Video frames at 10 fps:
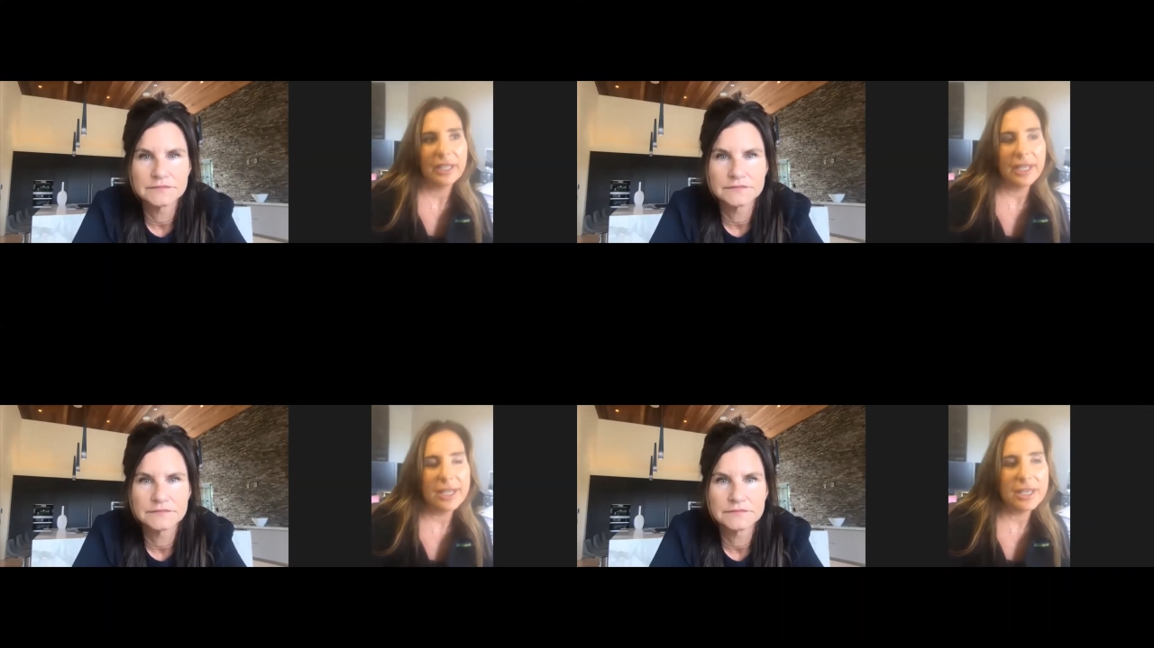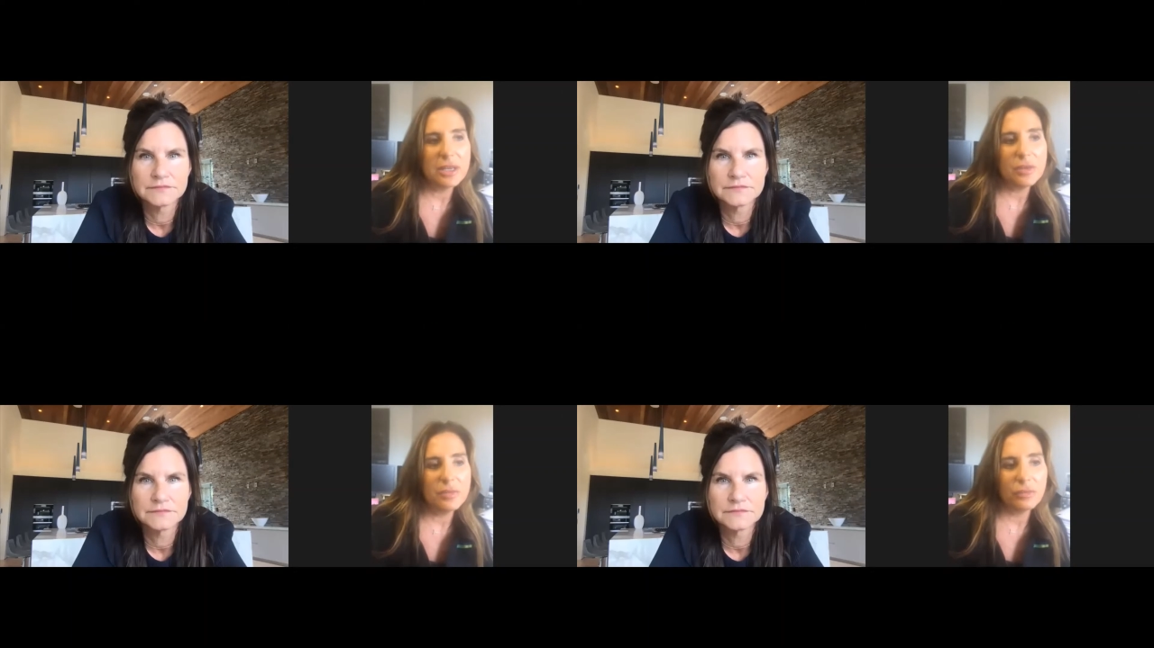
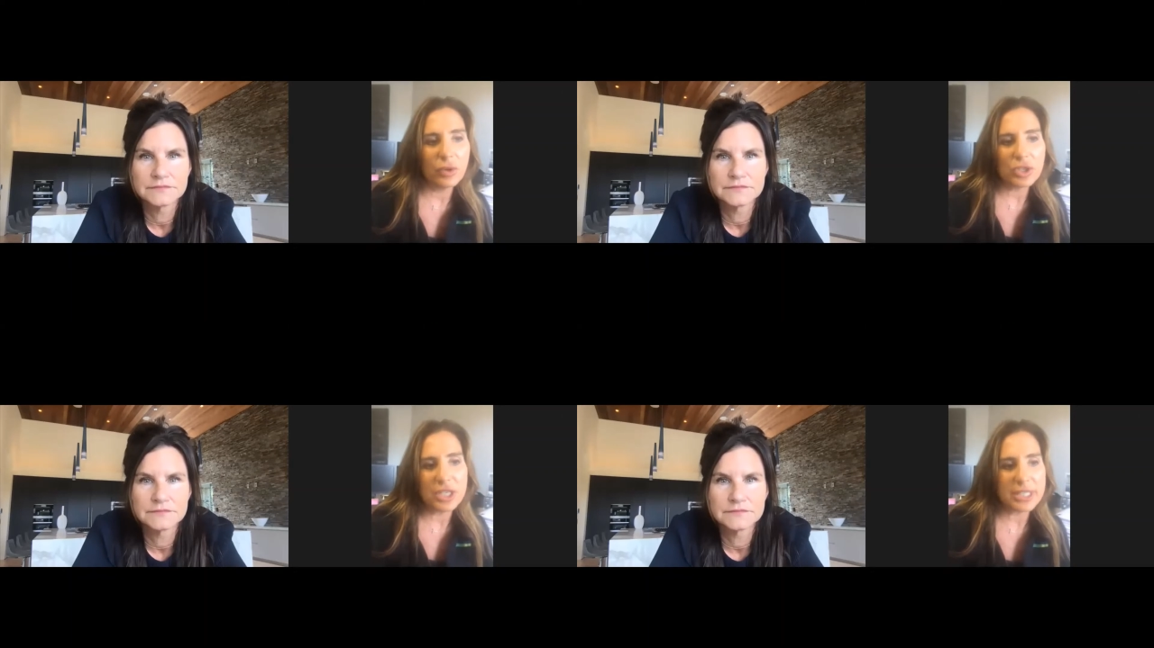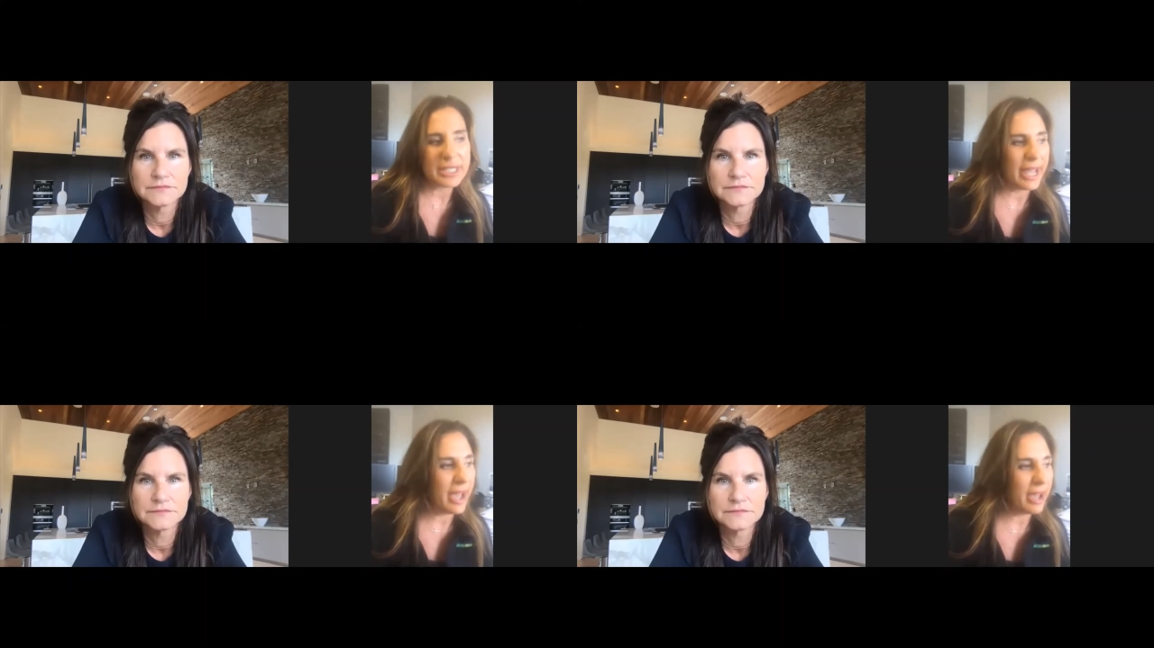Speaker 1: um, fortunate to
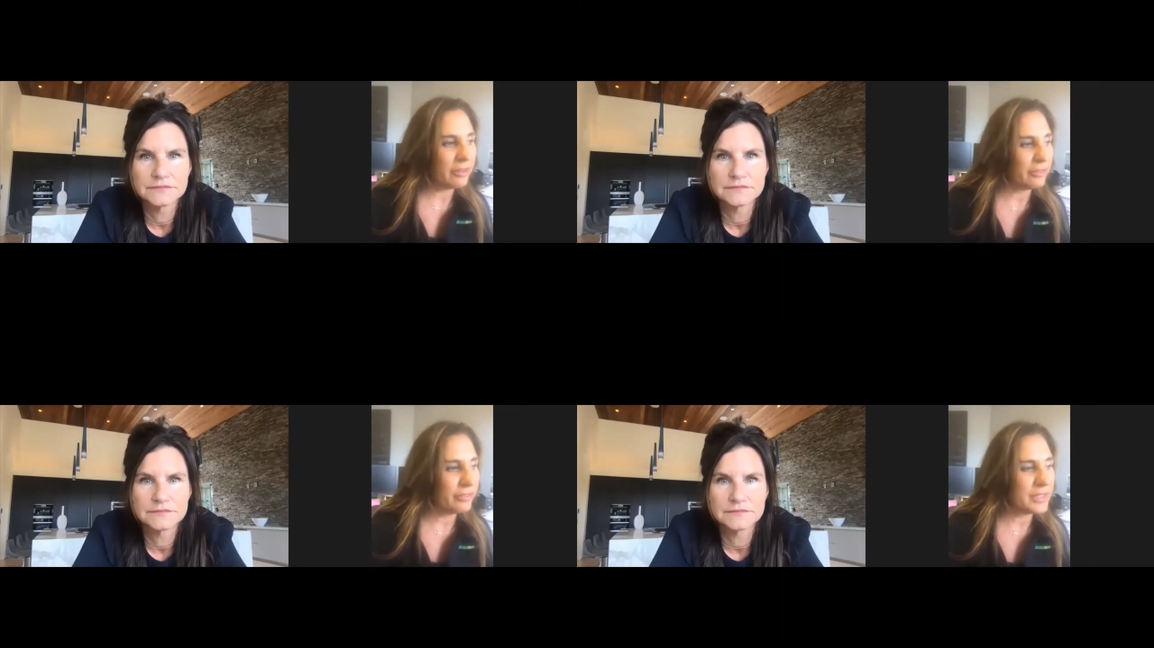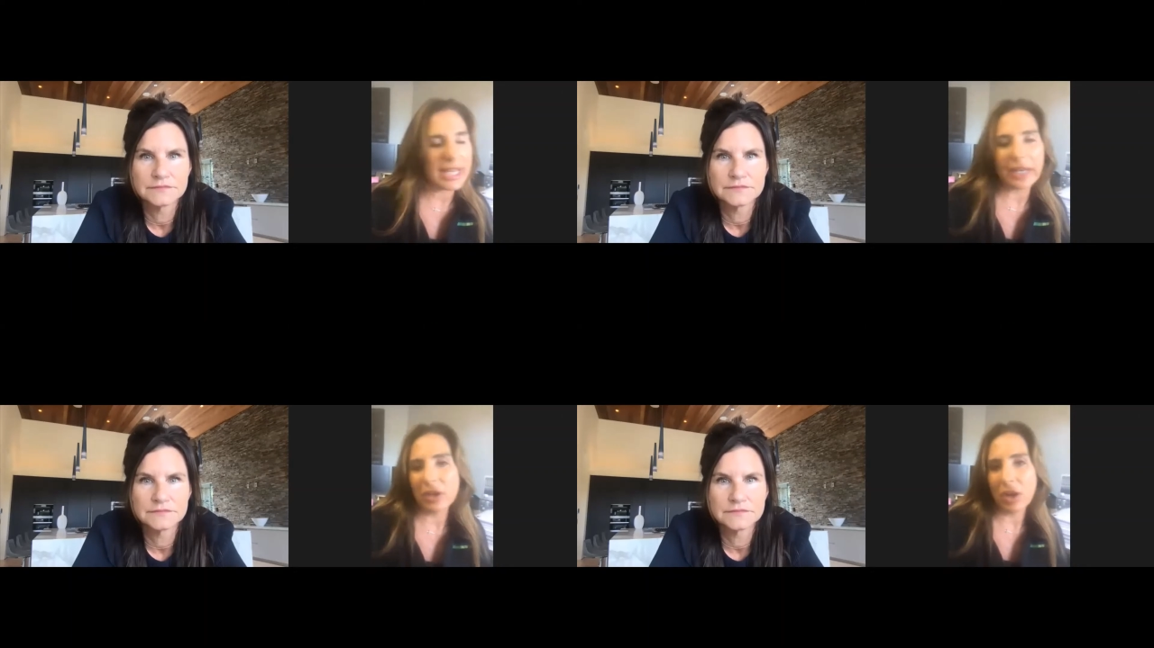have the
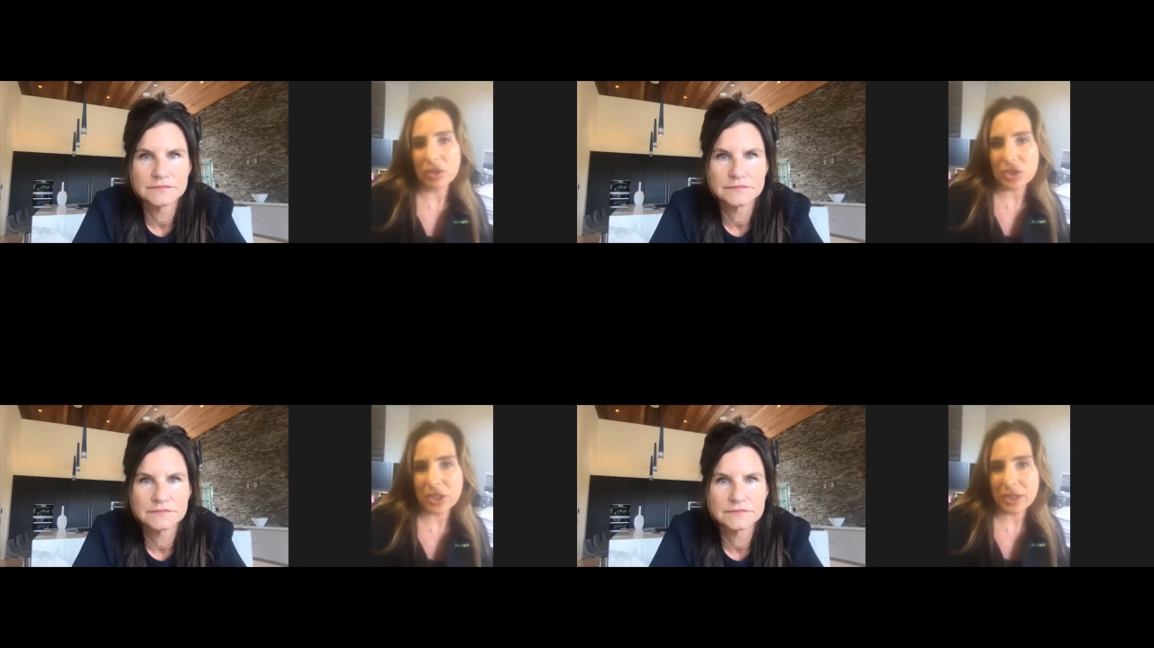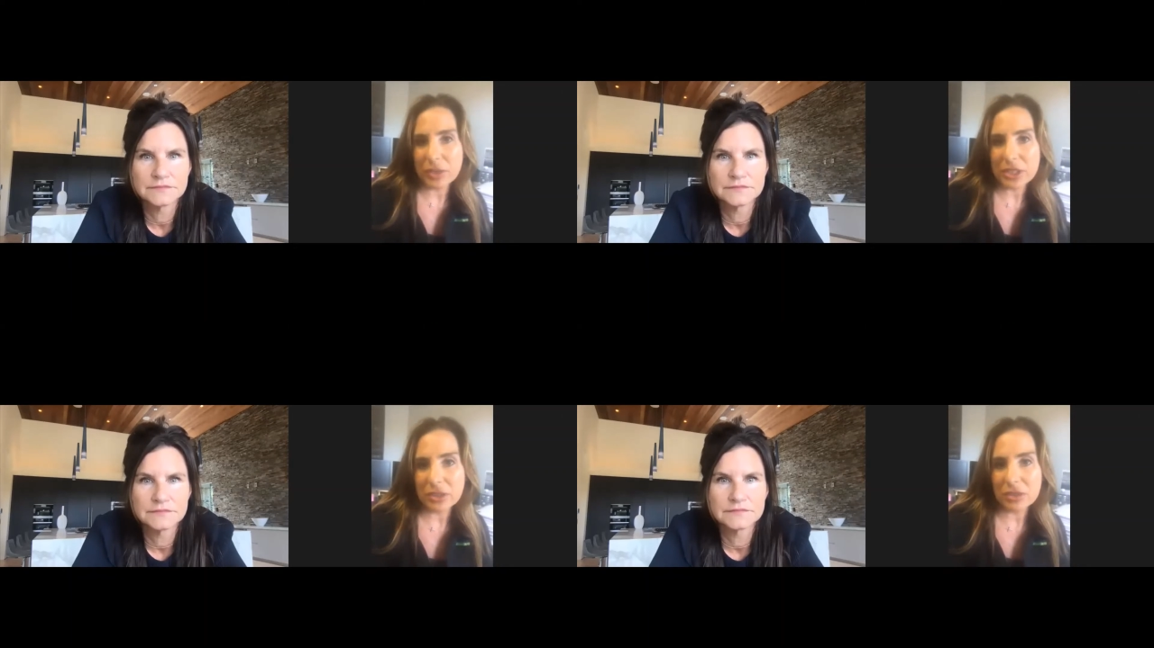technology that
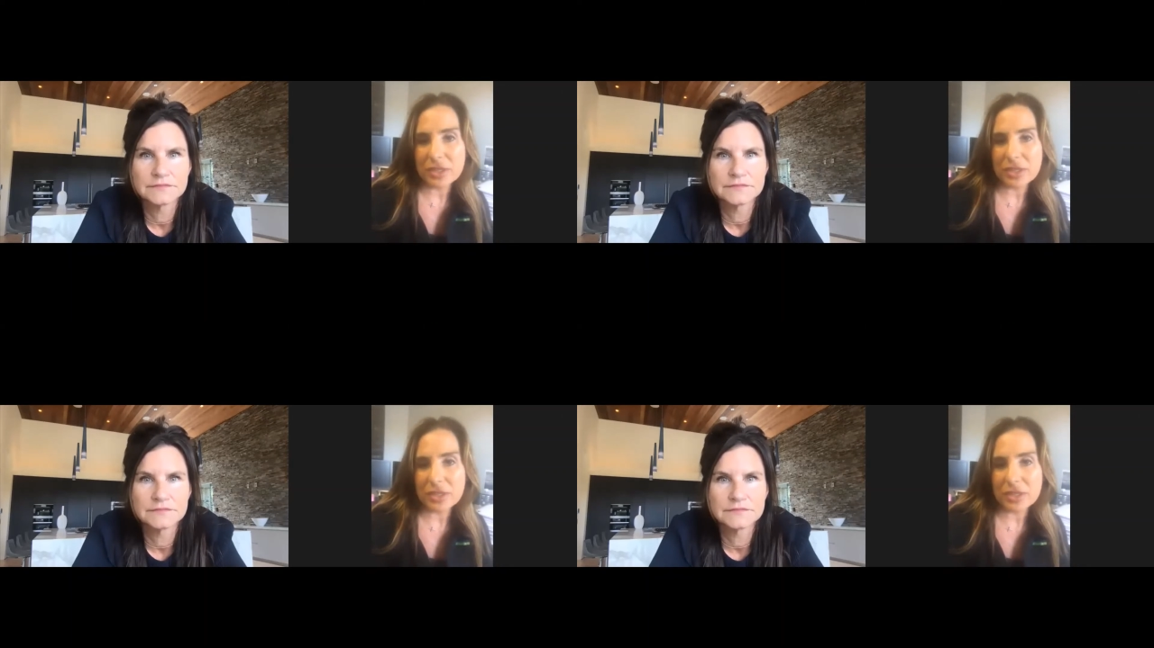we do.